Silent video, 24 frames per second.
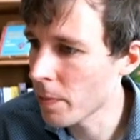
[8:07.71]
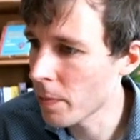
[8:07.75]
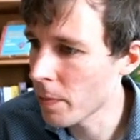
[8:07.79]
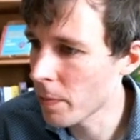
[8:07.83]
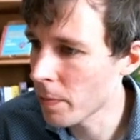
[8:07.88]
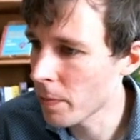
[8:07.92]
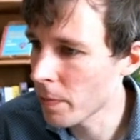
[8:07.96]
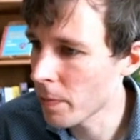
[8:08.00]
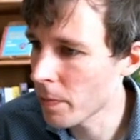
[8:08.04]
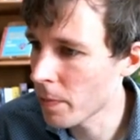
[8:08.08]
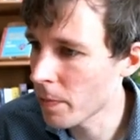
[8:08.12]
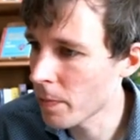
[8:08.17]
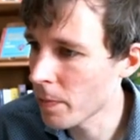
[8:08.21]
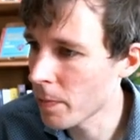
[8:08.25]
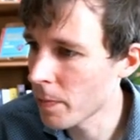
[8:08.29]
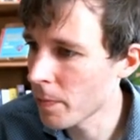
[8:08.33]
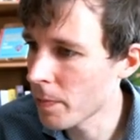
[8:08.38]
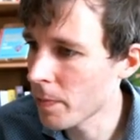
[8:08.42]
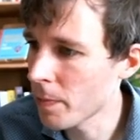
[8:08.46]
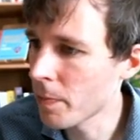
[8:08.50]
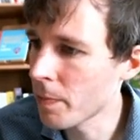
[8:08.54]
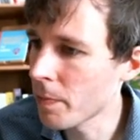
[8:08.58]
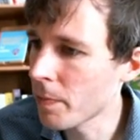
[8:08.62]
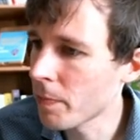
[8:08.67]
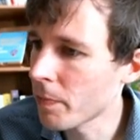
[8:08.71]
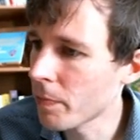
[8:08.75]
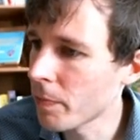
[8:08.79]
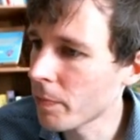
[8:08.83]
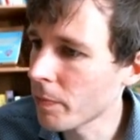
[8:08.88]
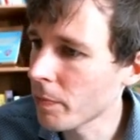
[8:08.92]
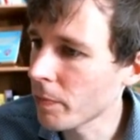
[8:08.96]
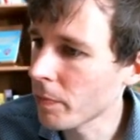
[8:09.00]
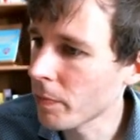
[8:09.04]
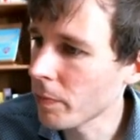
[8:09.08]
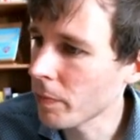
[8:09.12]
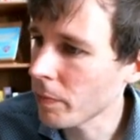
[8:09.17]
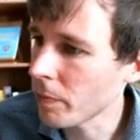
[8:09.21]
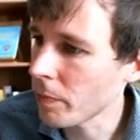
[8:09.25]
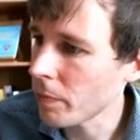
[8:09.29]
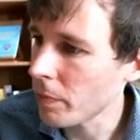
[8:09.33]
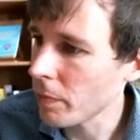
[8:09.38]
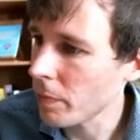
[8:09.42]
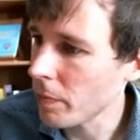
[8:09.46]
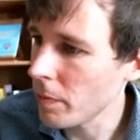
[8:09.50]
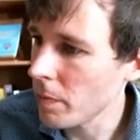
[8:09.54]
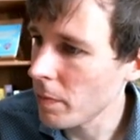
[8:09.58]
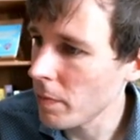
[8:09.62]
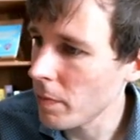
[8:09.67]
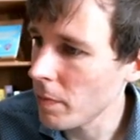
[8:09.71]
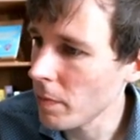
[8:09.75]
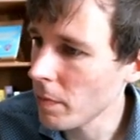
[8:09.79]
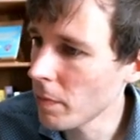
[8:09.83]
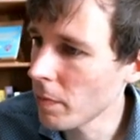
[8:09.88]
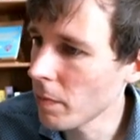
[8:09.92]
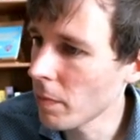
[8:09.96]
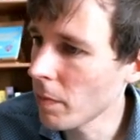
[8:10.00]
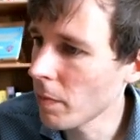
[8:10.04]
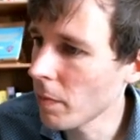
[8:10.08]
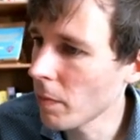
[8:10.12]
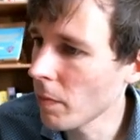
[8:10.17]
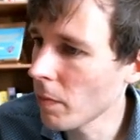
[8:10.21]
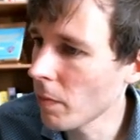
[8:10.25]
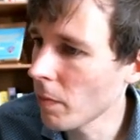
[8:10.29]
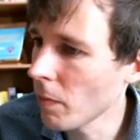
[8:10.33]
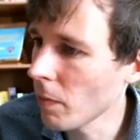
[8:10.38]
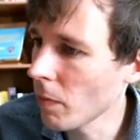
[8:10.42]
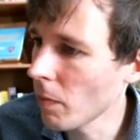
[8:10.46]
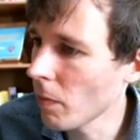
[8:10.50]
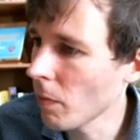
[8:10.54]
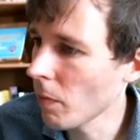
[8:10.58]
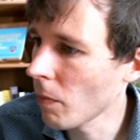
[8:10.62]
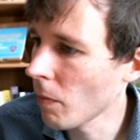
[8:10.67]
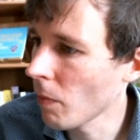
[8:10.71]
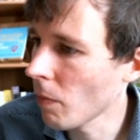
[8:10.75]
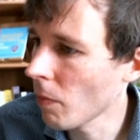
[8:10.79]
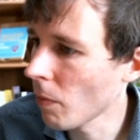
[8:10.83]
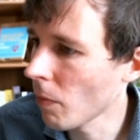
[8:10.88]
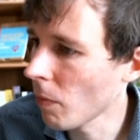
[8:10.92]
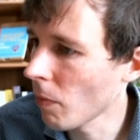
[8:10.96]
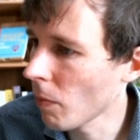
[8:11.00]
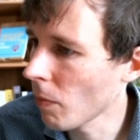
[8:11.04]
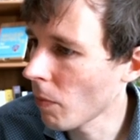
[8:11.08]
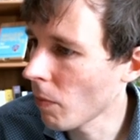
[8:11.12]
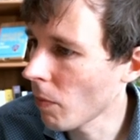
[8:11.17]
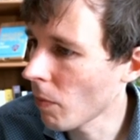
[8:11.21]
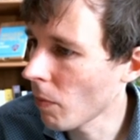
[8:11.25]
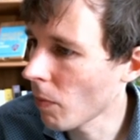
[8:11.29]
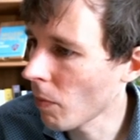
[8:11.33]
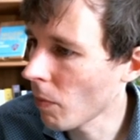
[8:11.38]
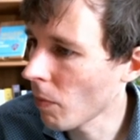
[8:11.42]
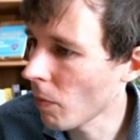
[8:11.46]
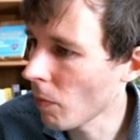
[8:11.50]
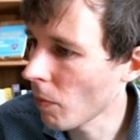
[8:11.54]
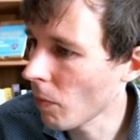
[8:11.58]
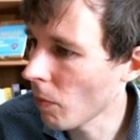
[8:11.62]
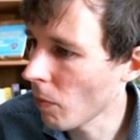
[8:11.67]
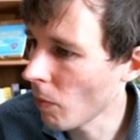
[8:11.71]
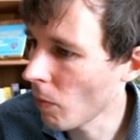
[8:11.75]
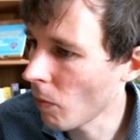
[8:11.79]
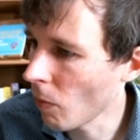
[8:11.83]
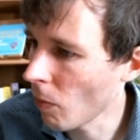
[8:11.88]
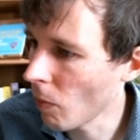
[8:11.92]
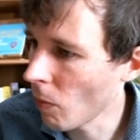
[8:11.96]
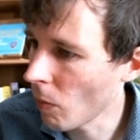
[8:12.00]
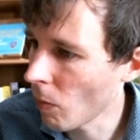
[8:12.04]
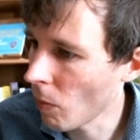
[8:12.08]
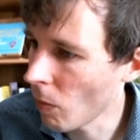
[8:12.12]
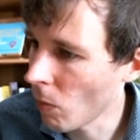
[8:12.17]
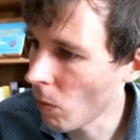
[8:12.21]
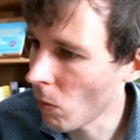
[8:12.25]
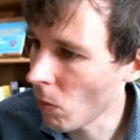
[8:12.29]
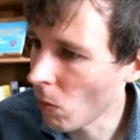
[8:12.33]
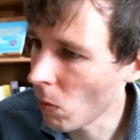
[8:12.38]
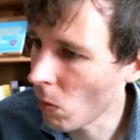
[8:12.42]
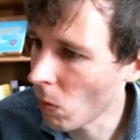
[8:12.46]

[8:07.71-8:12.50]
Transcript: (silence)